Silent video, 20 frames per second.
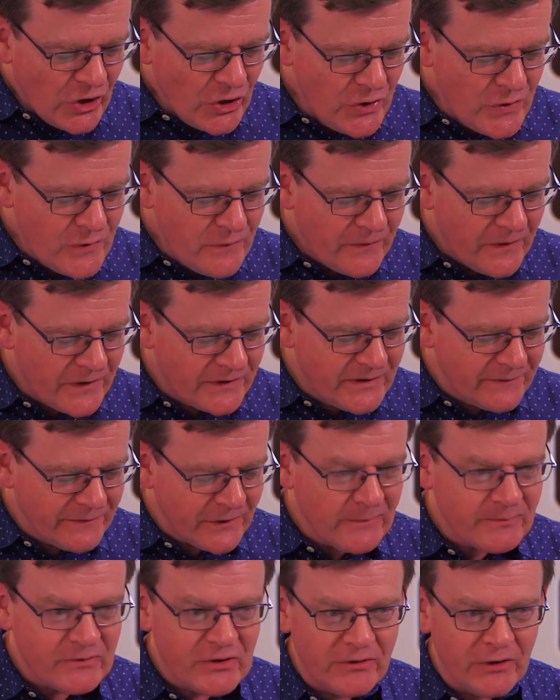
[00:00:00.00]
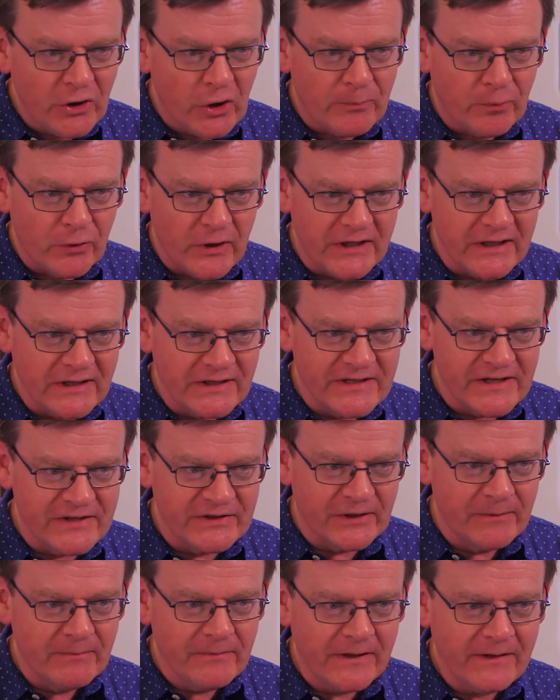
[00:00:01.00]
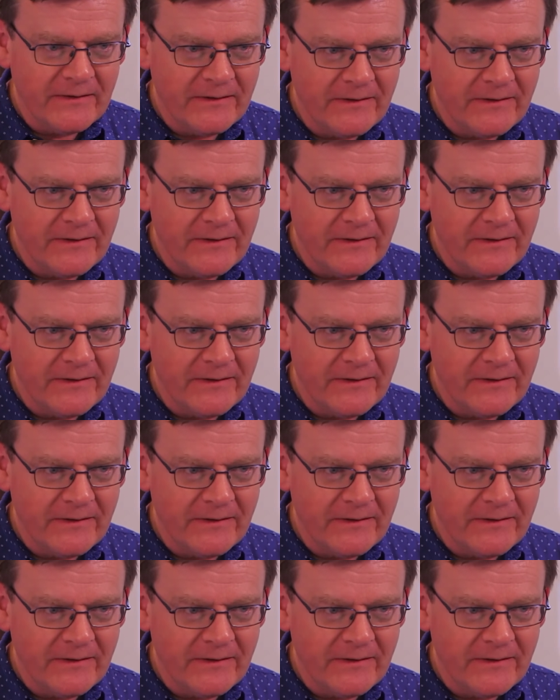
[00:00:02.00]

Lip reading: You've developed your own operating system, the